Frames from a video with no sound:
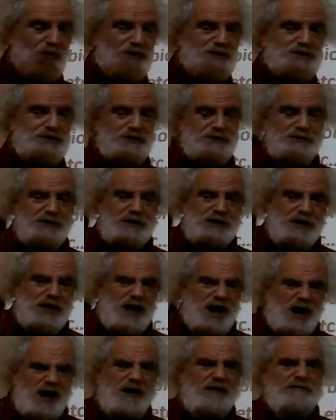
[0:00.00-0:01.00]
to.
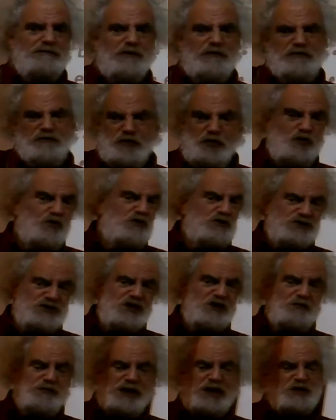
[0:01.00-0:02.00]
Food is another
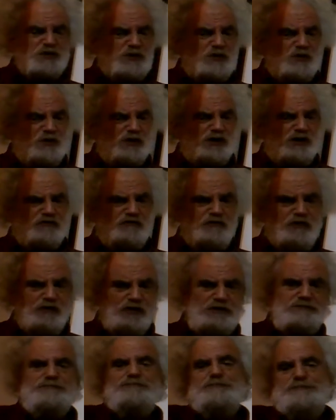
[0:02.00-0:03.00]
place where you want to control it.